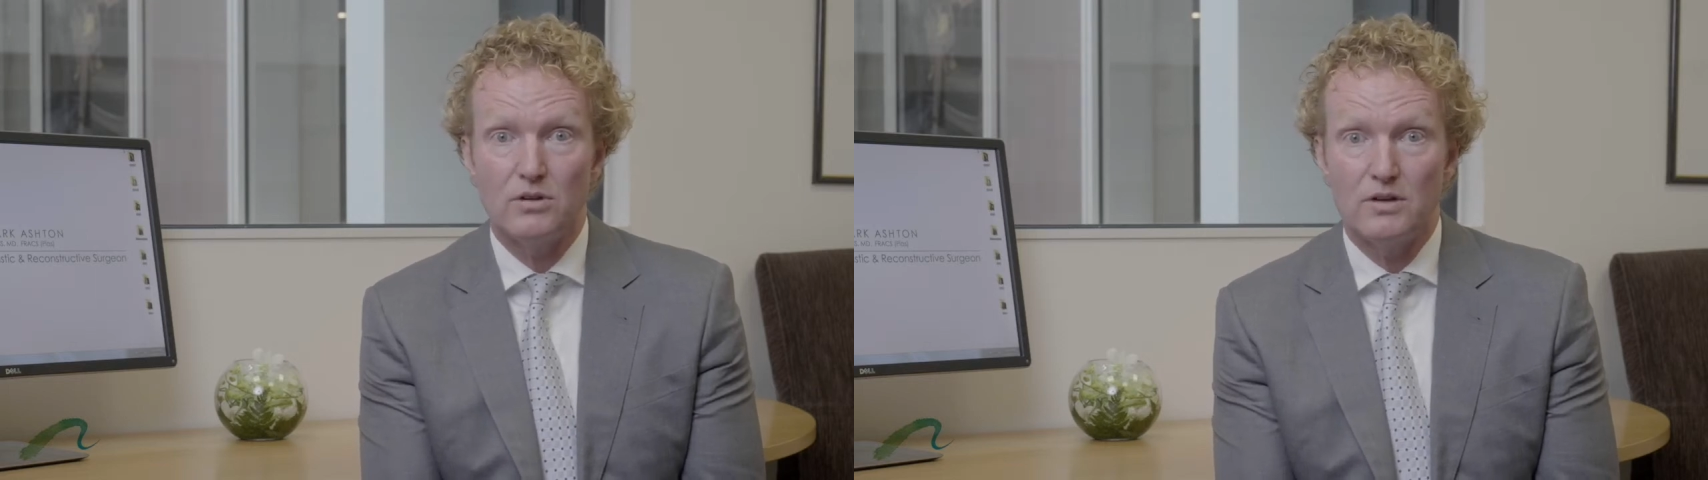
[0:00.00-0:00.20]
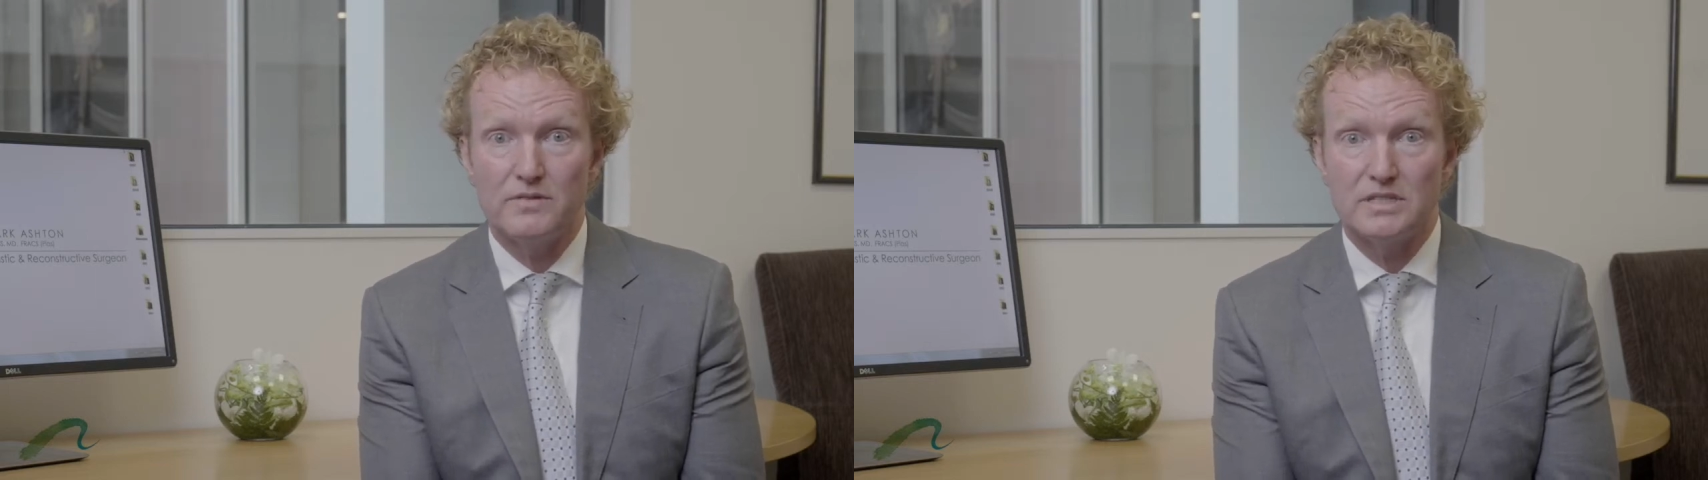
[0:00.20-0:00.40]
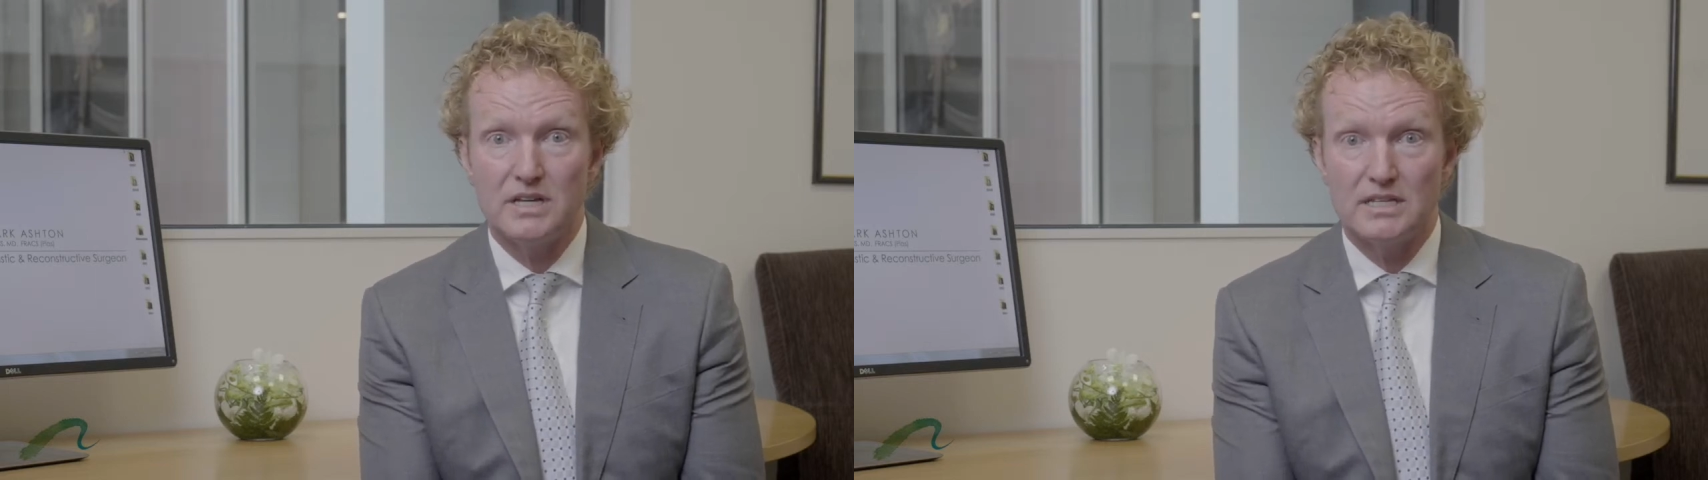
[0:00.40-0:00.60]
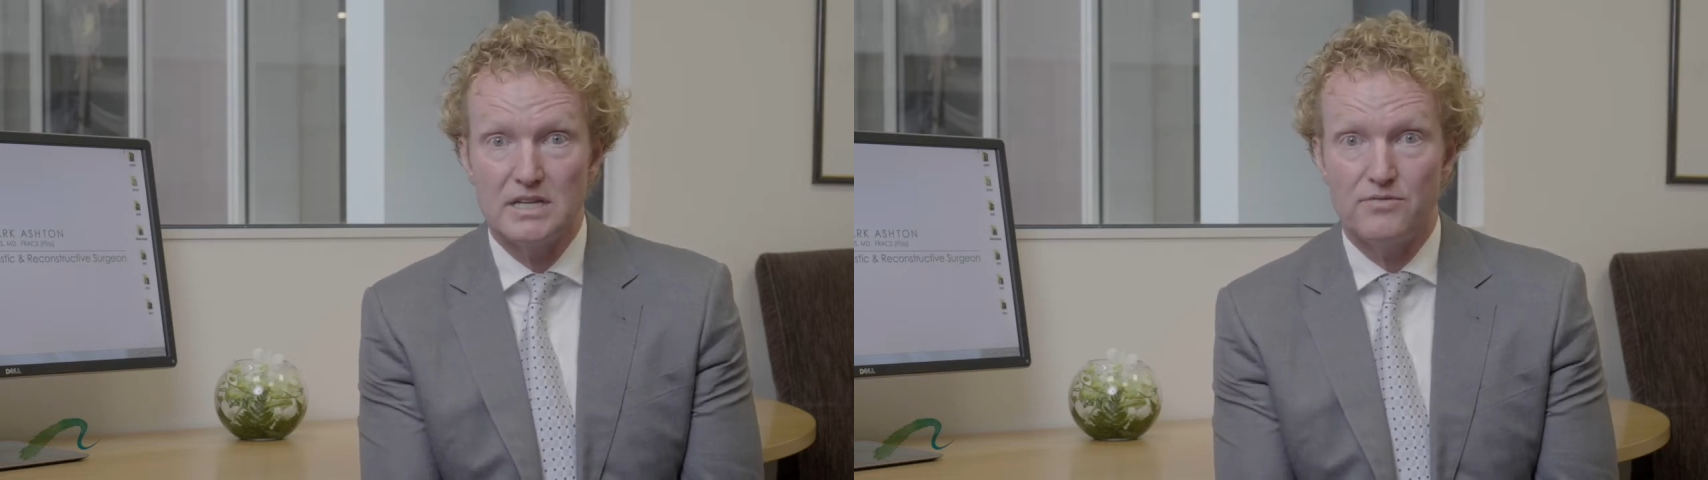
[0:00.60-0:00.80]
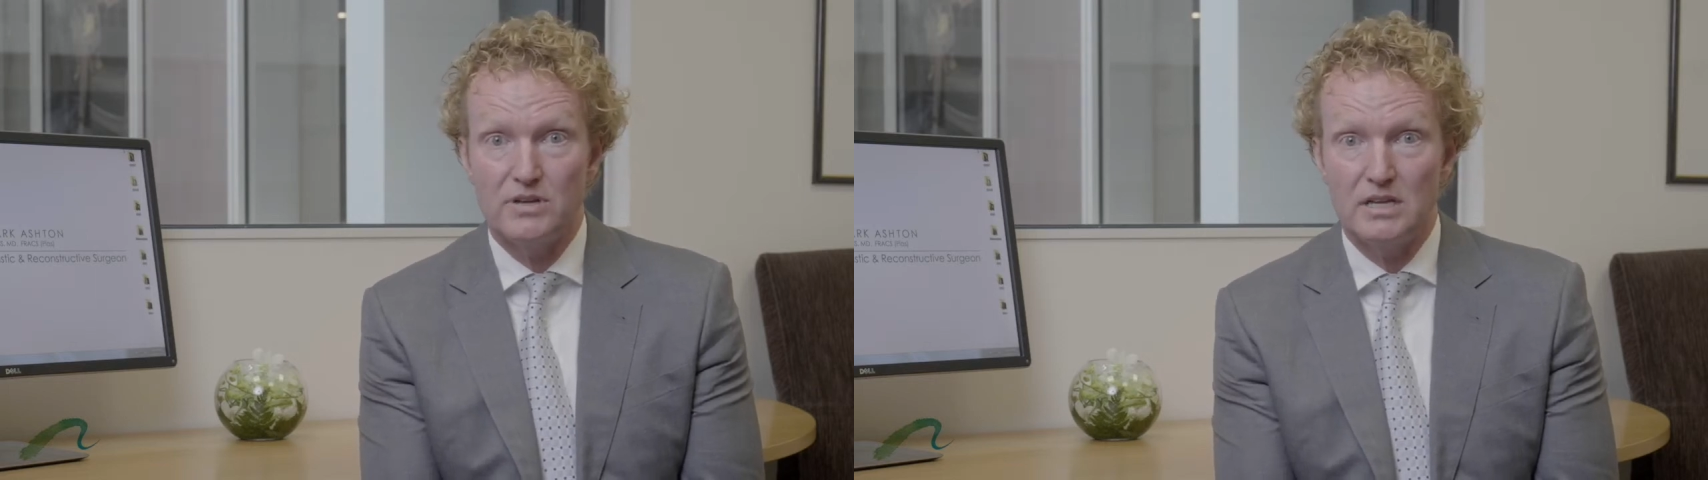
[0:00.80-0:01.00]
overseas
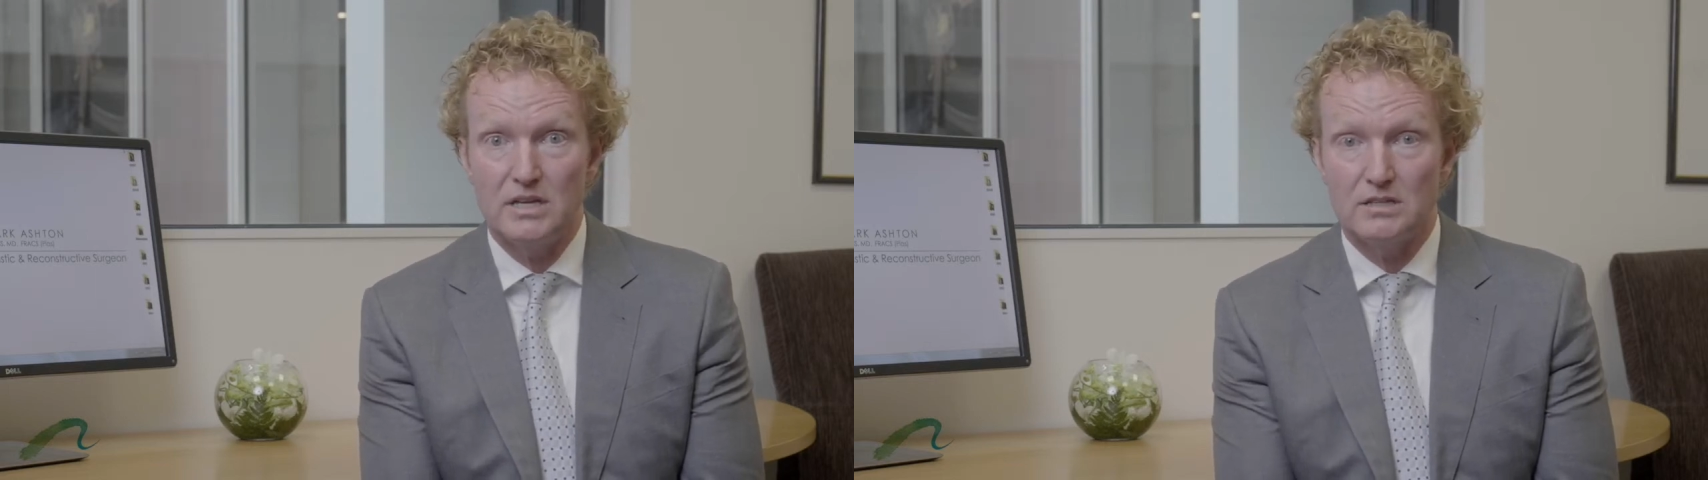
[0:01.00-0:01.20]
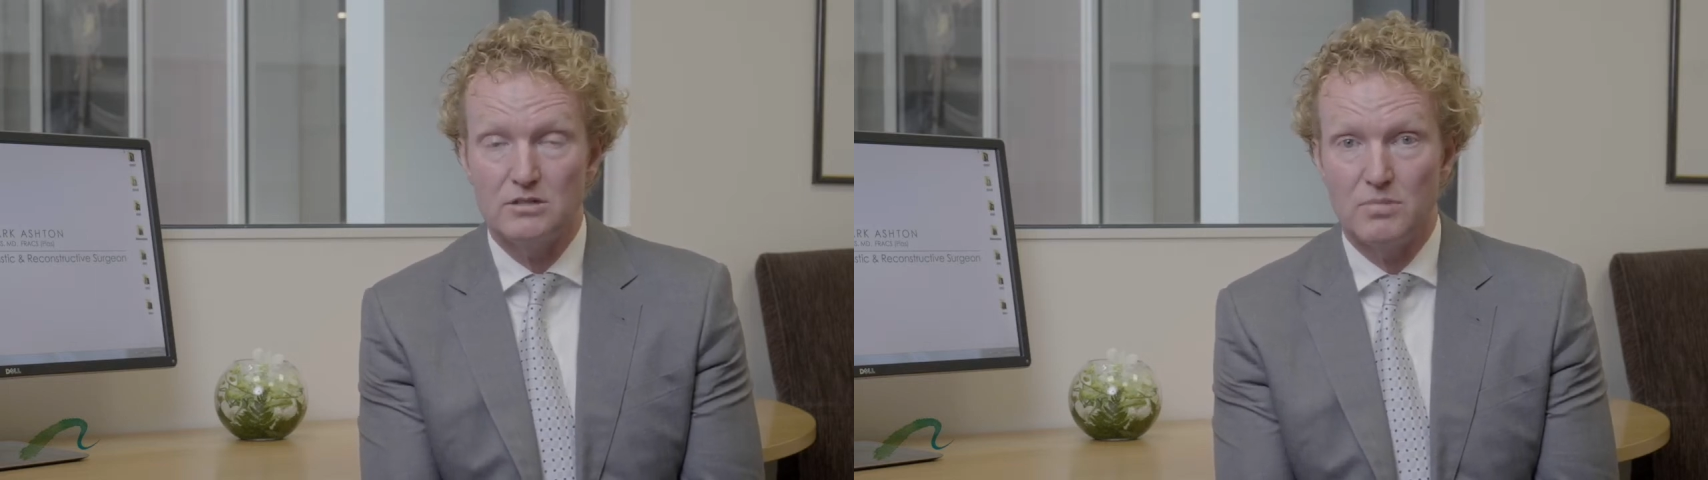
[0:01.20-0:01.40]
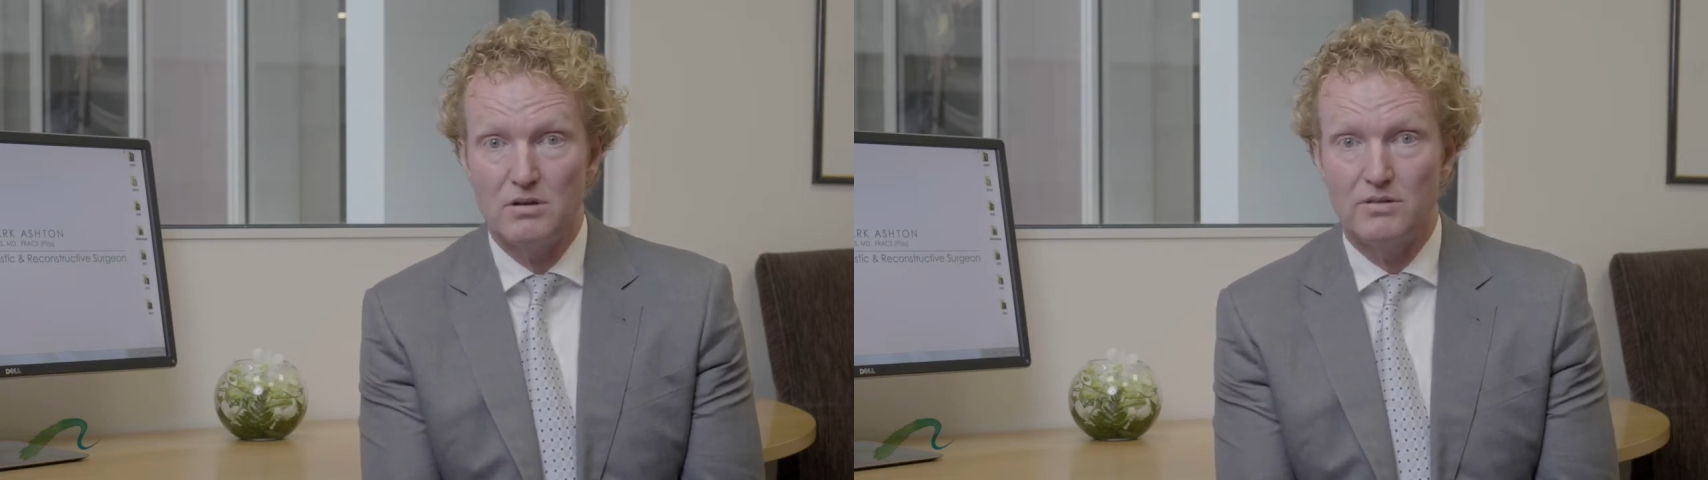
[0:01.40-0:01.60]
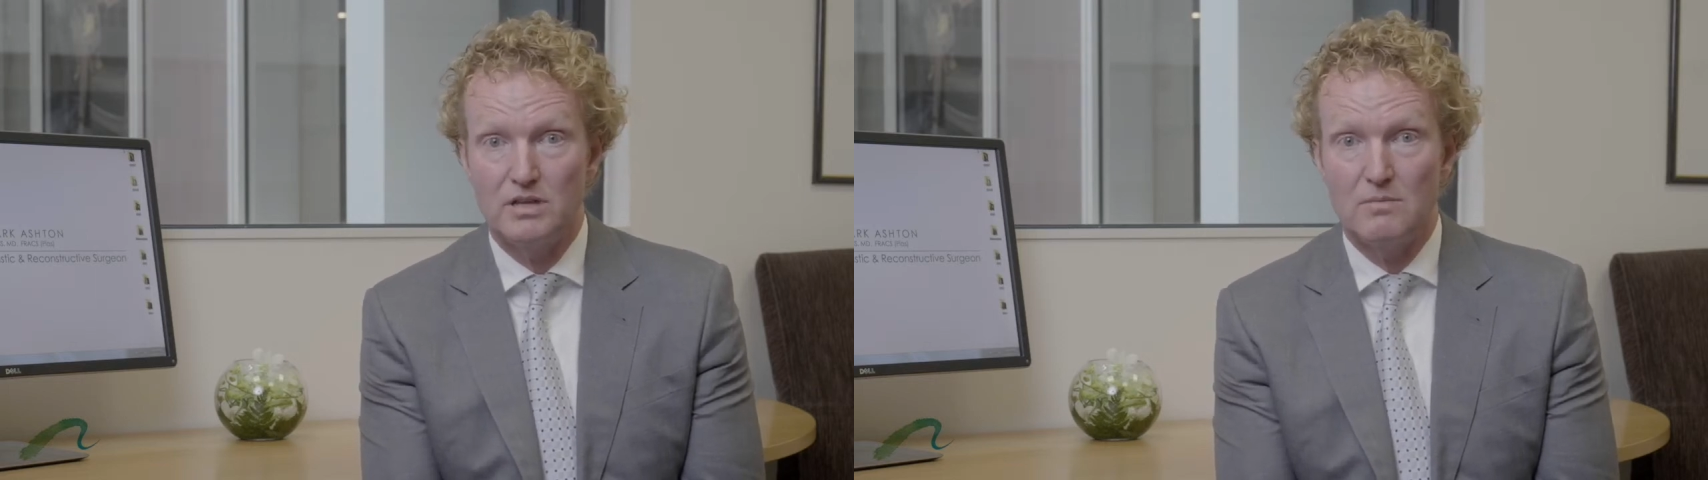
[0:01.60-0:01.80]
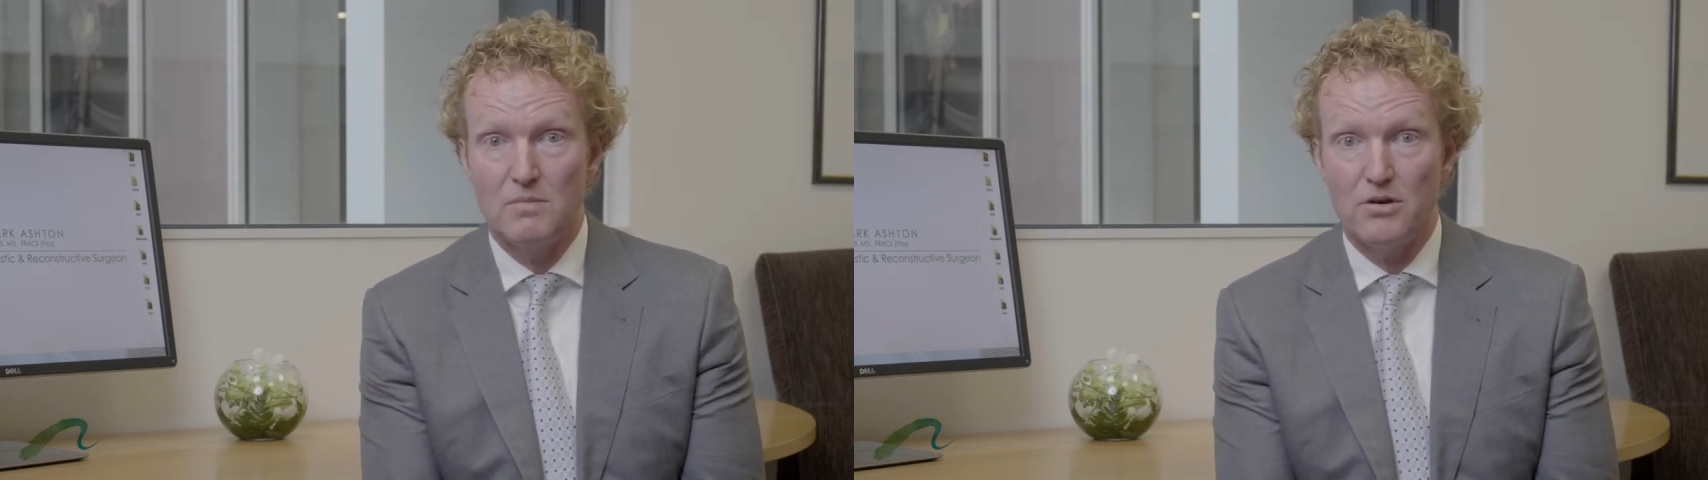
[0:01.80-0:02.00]
every year to both
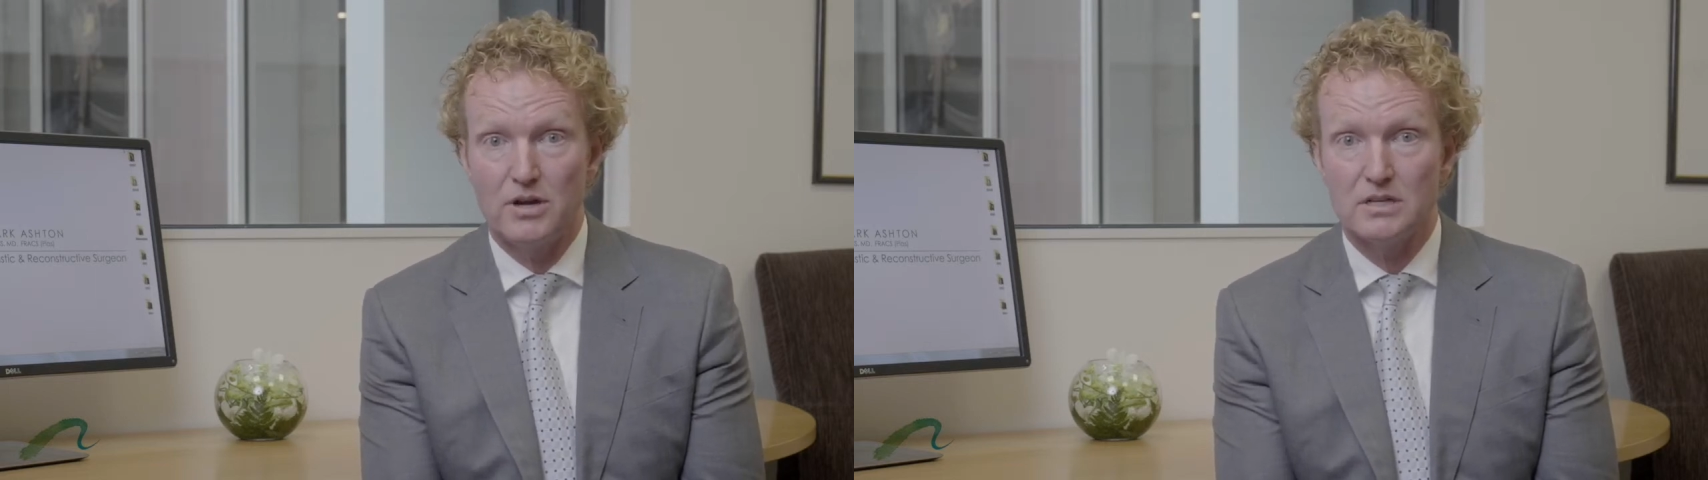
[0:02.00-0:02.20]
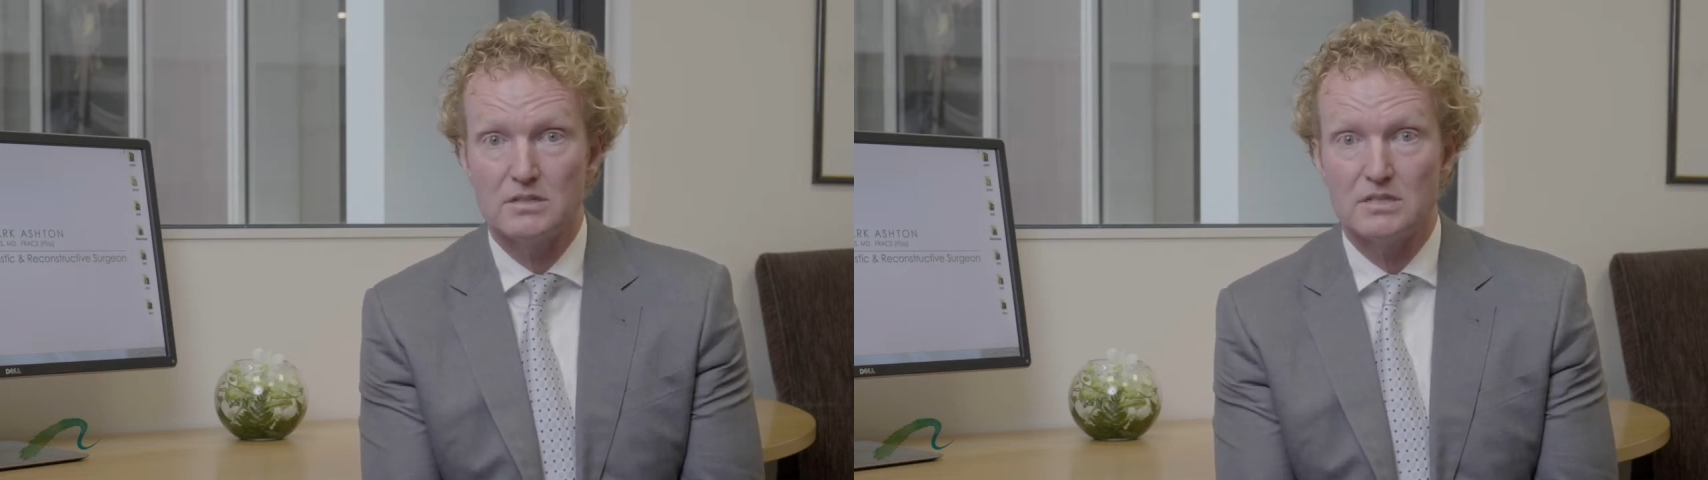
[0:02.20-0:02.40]
the American